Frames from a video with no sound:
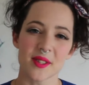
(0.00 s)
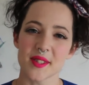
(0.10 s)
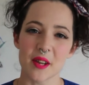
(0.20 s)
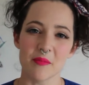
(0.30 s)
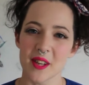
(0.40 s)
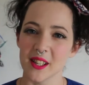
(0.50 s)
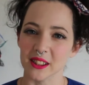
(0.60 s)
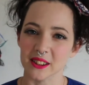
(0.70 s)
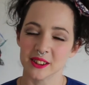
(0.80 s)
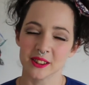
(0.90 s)
the same
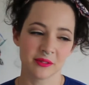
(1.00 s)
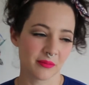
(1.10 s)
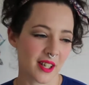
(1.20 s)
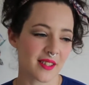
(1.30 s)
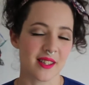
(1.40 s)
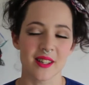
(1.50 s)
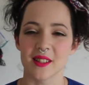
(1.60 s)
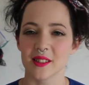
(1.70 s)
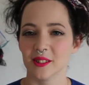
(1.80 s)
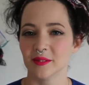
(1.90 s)
thing when it's
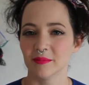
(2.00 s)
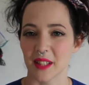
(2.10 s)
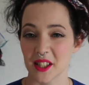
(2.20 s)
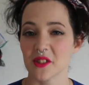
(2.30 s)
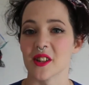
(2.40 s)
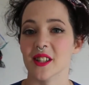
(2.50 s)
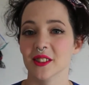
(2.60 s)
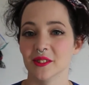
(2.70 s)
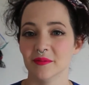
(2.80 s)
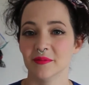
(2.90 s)
dark and you're drunk.
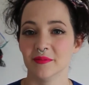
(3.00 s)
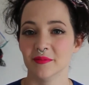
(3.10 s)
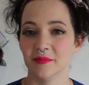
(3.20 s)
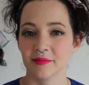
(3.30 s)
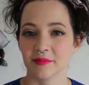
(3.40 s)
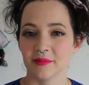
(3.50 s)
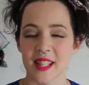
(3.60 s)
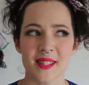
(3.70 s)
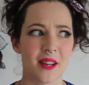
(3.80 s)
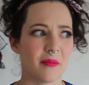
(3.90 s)

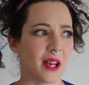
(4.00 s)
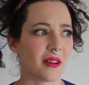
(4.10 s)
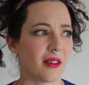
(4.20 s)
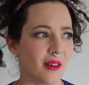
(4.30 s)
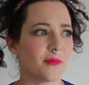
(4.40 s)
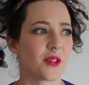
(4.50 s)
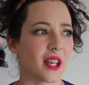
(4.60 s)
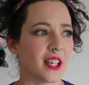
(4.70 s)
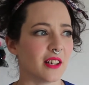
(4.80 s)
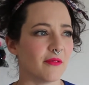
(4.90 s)
There's going to be a lot of
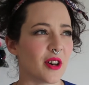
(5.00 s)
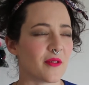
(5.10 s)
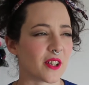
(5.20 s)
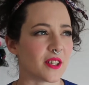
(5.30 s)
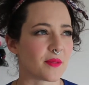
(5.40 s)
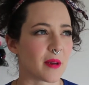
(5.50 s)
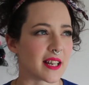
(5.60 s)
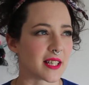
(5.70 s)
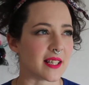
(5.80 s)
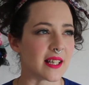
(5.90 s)
drinking involved in this
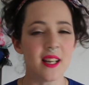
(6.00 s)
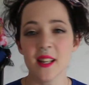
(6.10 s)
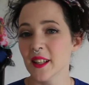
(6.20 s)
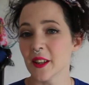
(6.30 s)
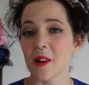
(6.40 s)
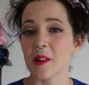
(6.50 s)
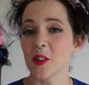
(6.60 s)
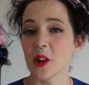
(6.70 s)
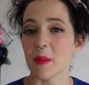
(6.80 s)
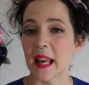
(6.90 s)
practice. If you're
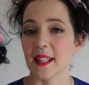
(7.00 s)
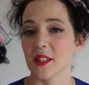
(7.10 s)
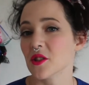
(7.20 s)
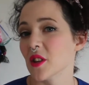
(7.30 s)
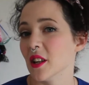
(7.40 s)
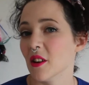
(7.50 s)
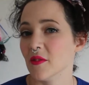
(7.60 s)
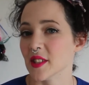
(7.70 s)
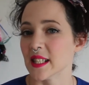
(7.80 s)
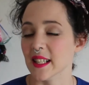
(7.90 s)
not planning to drink,
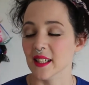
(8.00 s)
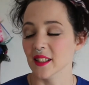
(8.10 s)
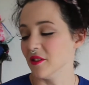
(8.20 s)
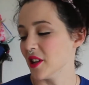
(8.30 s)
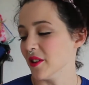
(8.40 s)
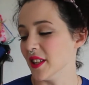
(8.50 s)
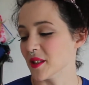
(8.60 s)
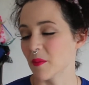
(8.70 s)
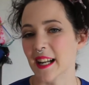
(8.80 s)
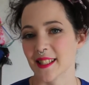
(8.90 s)
obviously you don't need to
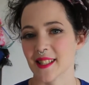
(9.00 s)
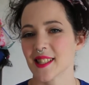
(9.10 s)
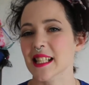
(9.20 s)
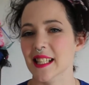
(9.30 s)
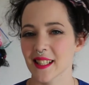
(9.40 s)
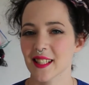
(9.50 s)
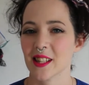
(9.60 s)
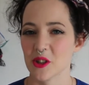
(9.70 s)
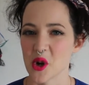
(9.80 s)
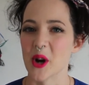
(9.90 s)
practice the
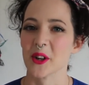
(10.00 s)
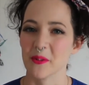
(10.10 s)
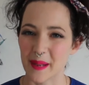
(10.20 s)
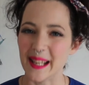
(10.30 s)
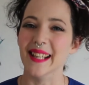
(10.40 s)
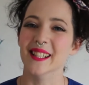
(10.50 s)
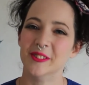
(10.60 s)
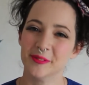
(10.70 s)
drunken pee.